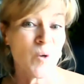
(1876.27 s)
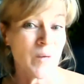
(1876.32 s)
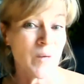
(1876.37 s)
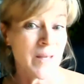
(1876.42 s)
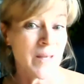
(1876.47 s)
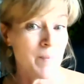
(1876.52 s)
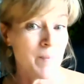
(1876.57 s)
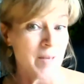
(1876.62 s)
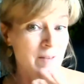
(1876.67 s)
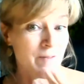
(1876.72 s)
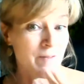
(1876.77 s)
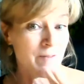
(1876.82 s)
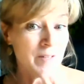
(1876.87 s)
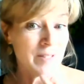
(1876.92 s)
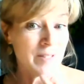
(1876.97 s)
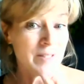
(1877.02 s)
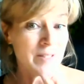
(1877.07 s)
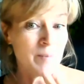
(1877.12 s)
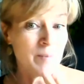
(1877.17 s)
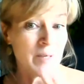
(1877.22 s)
So he may feel
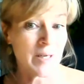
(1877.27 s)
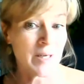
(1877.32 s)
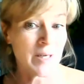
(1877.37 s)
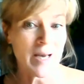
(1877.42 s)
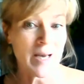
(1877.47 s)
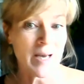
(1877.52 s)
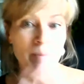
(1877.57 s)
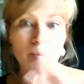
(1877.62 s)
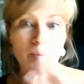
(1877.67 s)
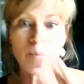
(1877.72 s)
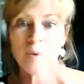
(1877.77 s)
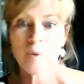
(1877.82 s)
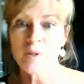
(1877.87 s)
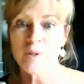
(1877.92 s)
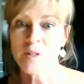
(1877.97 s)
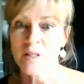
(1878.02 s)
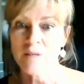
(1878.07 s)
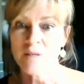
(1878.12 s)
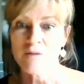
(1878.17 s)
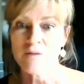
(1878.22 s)
something come, puts
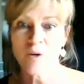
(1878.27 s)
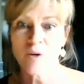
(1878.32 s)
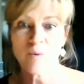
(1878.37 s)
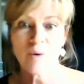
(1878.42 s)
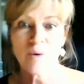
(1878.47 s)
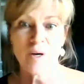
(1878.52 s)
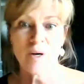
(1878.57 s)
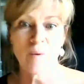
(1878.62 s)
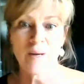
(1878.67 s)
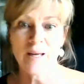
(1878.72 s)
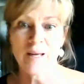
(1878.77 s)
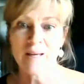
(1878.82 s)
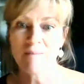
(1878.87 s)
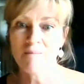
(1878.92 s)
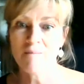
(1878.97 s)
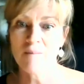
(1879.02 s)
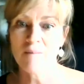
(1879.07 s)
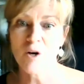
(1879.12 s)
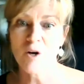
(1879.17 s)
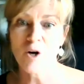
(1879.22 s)
Thieves on right away,
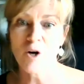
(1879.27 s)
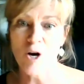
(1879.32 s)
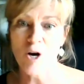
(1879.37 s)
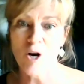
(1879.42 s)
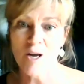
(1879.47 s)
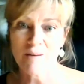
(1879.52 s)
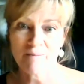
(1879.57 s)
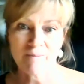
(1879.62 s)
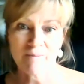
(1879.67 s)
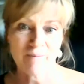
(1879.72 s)
gone.